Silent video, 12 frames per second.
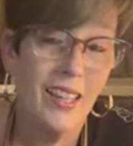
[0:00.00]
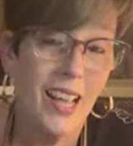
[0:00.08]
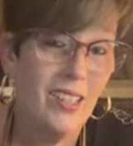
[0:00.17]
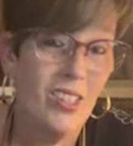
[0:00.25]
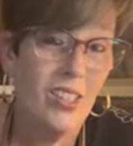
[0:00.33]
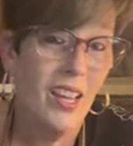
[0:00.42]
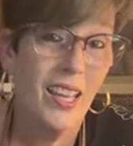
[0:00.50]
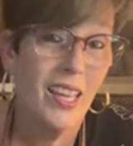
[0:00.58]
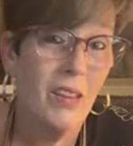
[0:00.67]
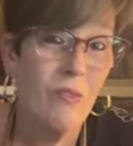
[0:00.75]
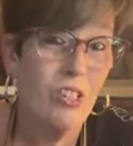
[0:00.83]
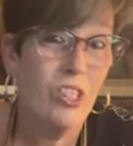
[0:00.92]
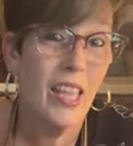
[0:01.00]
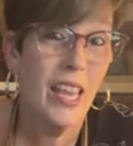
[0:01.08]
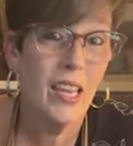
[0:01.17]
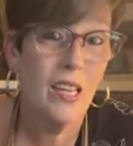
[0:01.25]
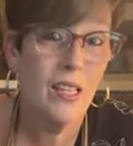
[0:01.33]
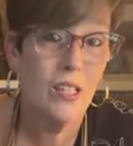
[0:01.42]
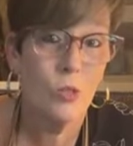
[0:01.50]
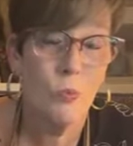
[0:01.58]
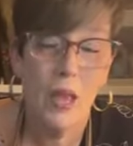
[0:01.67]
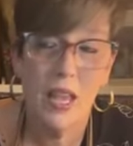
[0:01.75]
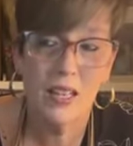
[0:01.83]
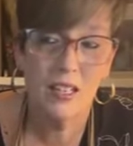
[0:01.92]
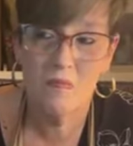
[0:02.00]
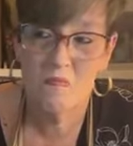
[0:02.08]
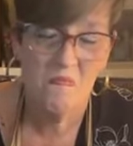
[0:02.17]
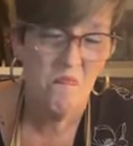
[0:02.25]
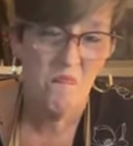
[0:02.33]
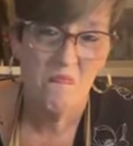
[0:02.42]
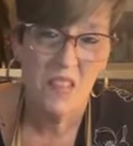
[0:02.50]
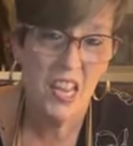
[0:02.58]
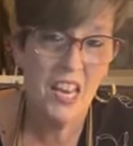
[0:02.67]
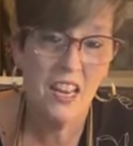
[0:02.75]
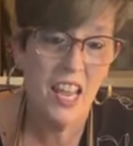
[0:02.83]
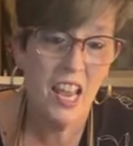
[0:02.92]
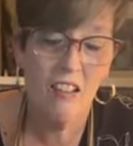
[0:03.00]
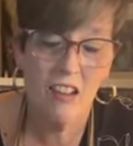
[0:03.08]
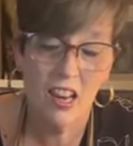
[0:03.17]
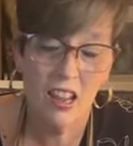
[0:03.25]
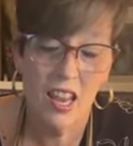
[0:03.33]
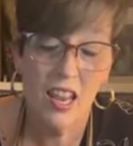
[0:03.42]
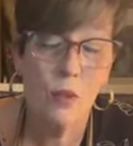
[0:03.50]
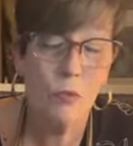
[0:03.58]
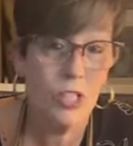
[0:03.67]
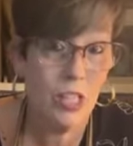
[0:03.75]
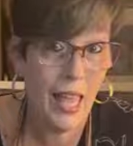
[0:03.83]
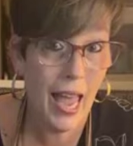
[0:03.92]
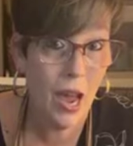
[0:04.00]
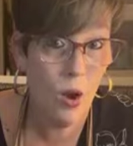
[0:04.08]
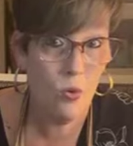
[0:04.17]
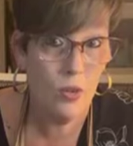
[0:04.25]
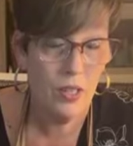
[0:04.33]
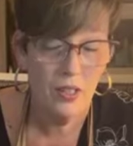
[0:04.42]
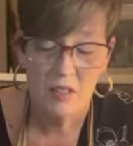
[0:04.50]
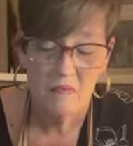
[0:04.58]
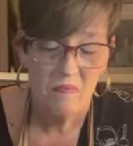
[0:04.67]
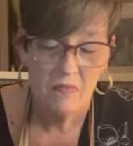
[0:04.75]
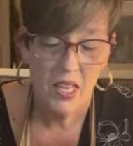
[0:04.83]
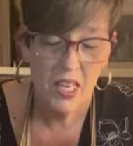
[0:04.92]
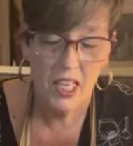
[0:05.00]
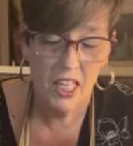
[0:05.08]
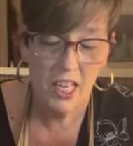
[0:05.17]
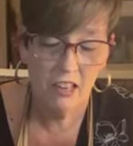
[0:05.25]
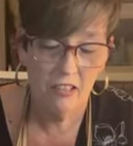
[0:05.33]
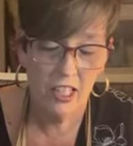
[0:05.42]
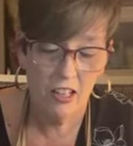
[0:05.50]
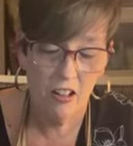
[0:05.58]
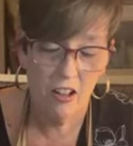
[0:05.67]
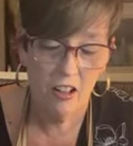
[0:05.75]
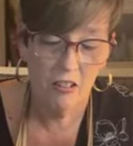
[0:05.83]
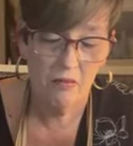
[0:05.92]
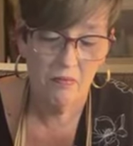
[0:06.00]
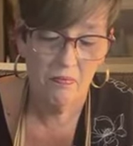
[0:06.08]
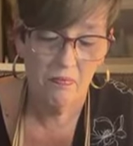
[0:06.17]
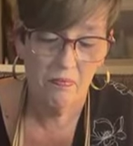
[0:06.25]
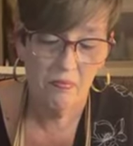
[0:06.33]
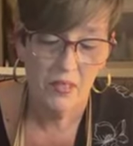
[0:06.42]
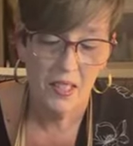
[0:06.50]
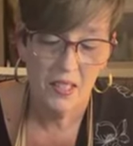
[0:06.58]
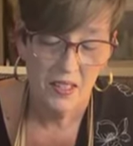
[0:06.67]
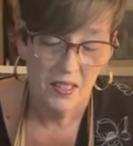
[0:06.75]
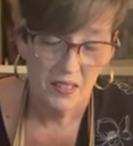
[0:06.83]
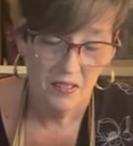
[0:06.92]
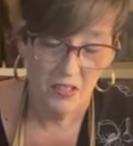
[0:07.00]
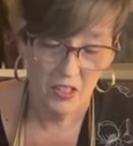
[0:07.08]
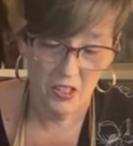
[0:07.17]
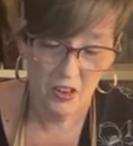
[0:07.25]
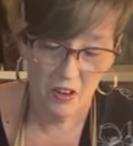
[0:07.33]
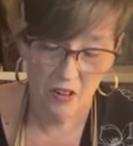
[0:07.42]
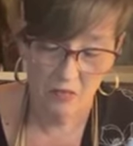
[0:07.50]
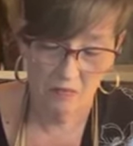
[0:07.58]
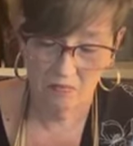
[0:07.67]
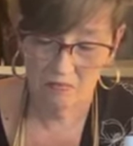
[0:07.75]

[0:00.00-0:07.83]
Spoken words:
like last night, he was laying in his bed and he didn't hear it. And it was loud. He didn't hear it at all. So,